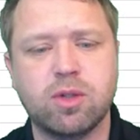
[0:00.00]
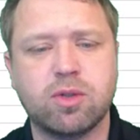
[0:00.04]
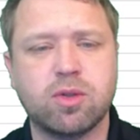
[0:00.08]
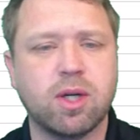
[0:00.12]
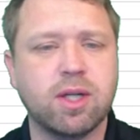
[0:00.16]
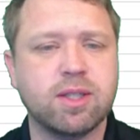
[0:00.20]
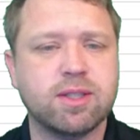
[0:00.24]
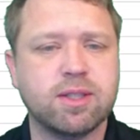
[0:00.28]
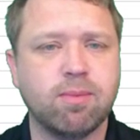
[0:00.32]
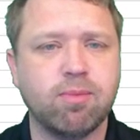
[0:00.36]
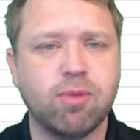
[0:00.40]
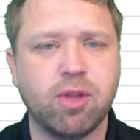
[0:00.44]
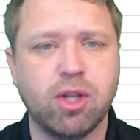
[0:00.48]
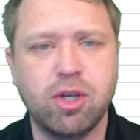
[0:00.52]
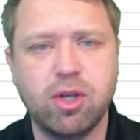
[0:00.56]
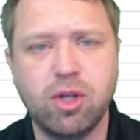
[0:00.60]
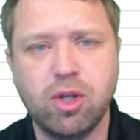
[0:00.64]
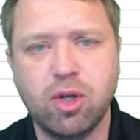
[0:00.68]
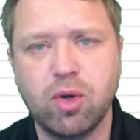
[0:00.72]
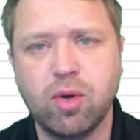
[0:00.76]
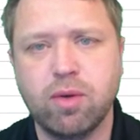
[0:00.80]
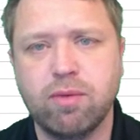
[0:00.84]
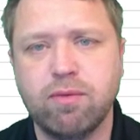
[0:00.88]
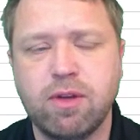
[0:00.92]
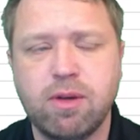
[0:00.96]
try something
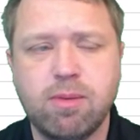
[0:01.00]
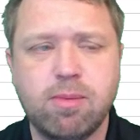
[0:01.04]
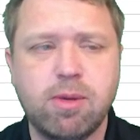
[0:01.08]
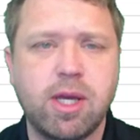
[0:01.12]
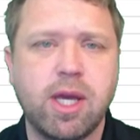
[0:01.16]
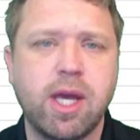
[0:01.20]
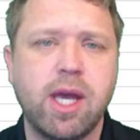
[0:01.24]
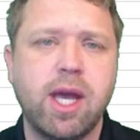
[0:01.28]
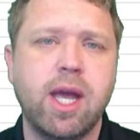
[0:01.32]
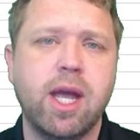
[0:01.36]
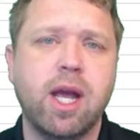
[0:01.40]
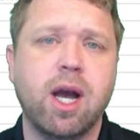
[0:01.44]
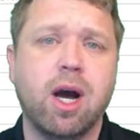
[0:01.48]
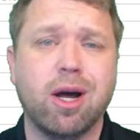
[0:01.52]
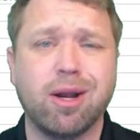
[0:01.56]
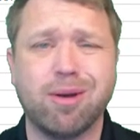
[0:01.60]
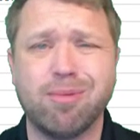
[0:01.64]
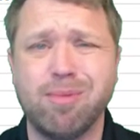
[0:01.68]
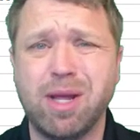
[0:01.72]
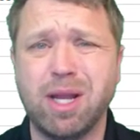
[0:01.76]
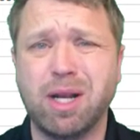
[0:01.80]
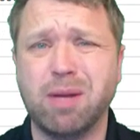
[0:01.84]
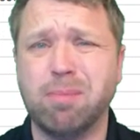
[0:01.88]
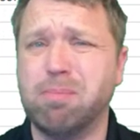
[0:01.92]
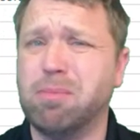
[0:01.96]
new in VBA,
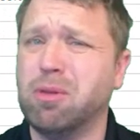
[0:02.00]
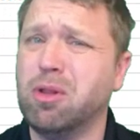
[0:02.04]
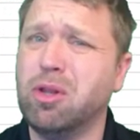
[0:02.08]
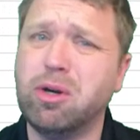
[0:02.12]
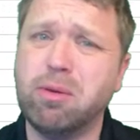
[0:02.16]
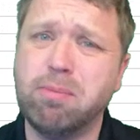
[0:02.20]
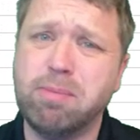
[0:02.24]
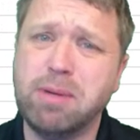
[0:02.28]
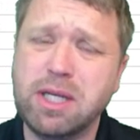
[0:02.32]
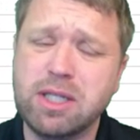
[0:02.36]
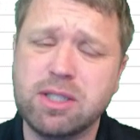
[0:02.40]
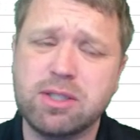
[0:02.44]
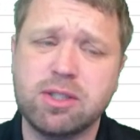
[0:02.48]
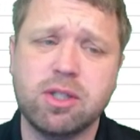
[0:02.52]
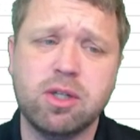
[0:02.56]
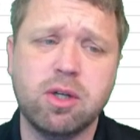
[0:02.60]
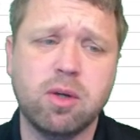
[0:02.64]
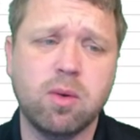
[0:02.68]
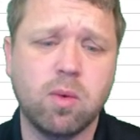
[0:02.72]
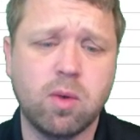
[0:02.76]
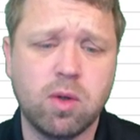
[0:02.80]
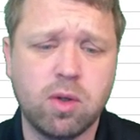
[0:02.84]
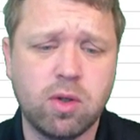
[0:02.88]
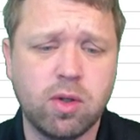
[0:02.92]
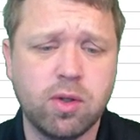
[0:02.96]
automate a little piece of
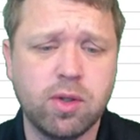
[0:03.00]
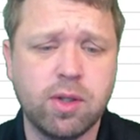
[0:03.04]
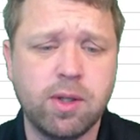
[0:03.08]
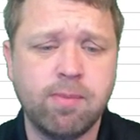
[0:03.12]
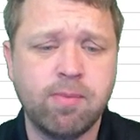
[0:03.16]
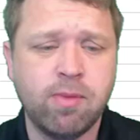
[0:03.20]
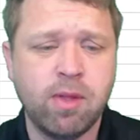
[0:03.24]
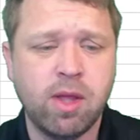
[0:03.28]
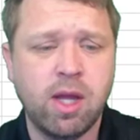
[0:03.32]
your world,